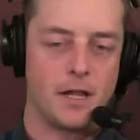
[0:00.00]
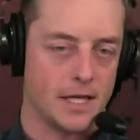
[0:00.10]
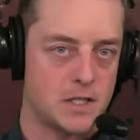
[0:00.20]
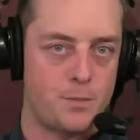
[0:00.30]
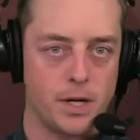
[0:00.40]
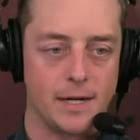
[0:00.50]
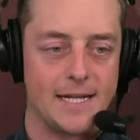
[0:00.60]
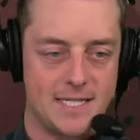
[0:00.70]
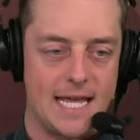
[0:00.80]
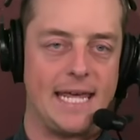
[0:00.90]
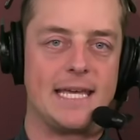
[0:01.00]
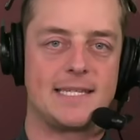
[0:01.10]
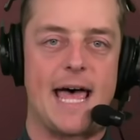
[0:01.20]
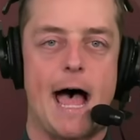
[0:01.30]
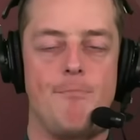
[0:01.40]
L experience that he has
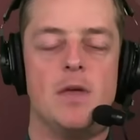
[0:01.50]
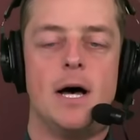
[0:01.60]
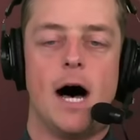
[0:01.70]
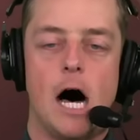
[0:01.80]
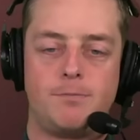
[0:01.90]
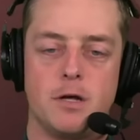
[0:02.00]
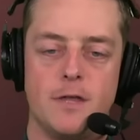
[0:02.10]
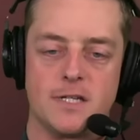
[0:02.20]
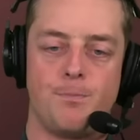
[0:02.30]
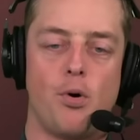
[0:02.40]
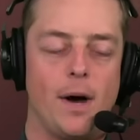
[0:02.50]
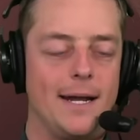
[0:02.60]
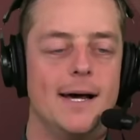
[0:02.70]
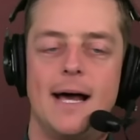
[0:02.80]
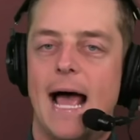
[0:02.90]
had up to this
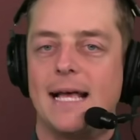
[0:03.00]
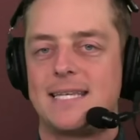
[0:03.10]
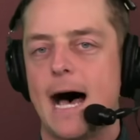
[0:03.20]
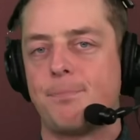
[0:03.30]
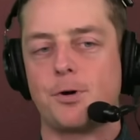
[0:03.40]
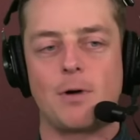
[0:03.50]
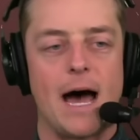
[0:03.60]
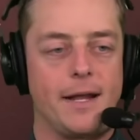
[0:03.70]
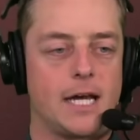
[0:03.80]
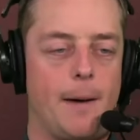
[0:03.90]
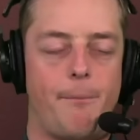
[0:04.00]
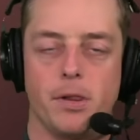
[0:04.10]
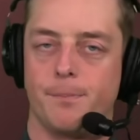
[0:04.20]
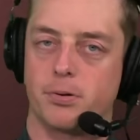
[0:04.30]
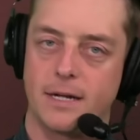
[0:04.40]
point. Has hopped around a
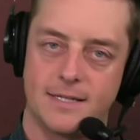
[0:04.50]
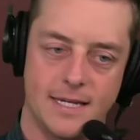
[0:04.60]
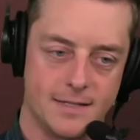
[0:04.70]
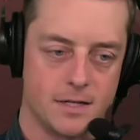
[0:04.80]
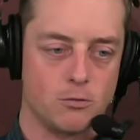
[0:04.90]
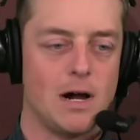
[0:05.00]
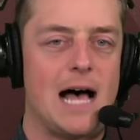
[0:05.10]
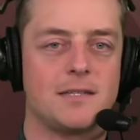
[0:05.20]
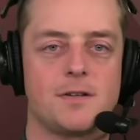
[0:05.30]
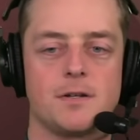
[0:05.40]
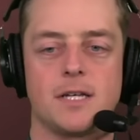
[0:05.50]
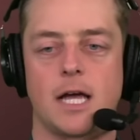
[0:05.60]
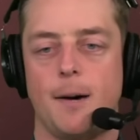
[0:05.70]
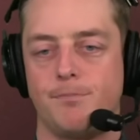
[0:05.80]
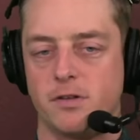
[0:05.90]
couple of preseason rosters, a
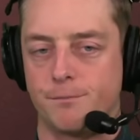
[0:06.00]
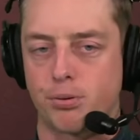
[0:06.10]
couple of